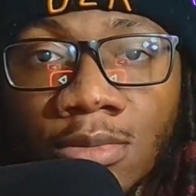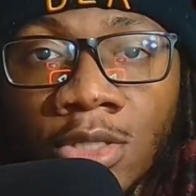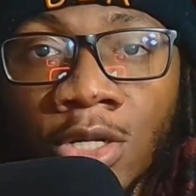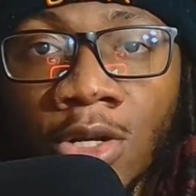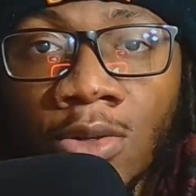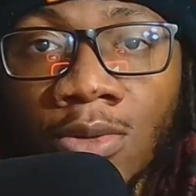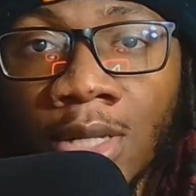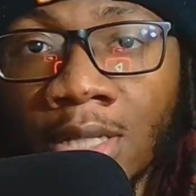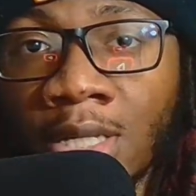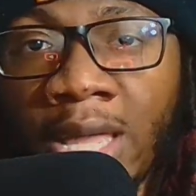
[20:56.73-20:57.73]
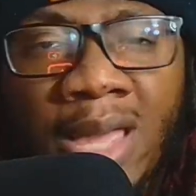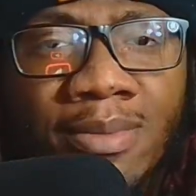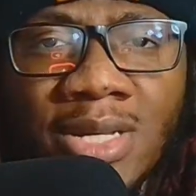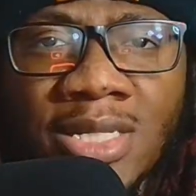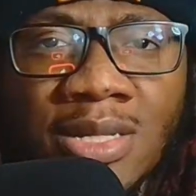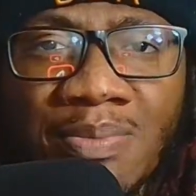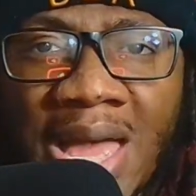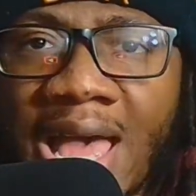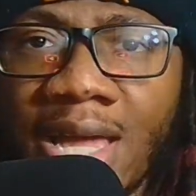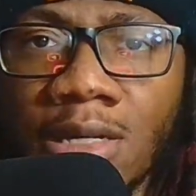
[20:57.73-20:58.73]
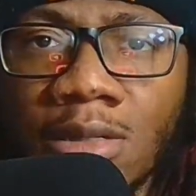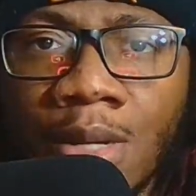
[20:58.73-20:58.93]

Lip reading: You know, like, the game isn't bad. I'm